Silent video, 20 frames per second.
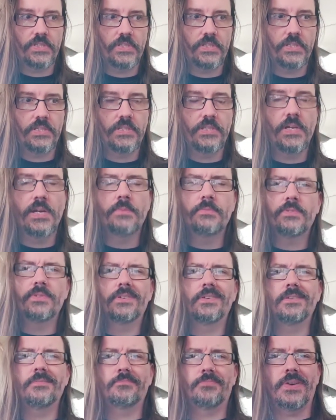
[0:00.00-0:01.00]
It's time to
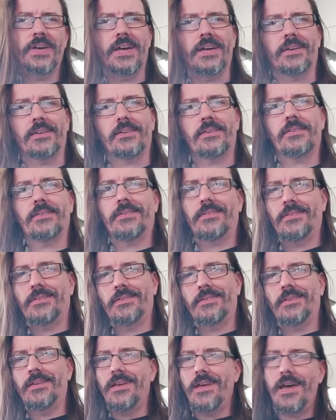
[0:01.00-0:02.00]
look back,
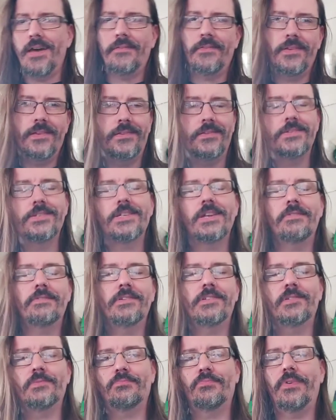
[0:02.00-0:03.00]
have a little
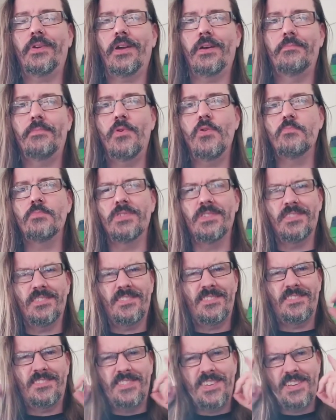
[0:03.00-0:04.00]
Jerry Springer moment,
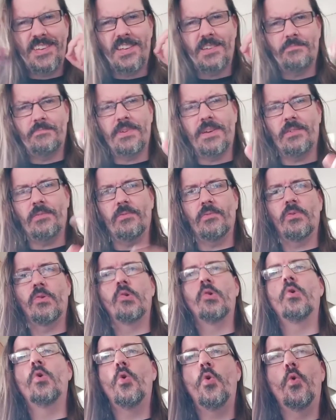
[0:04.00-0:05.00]
think about
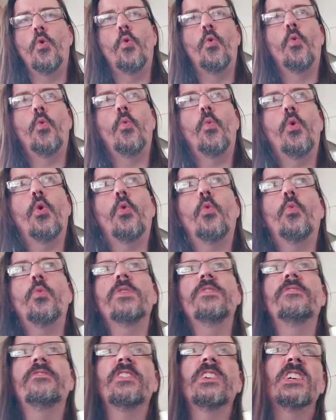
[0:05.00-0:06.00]
what
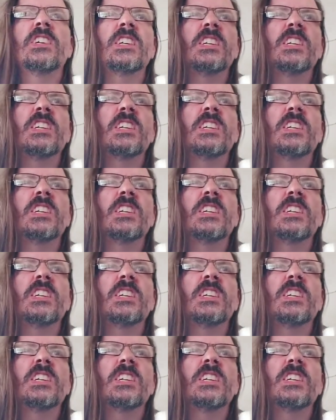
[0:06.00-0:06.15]
we've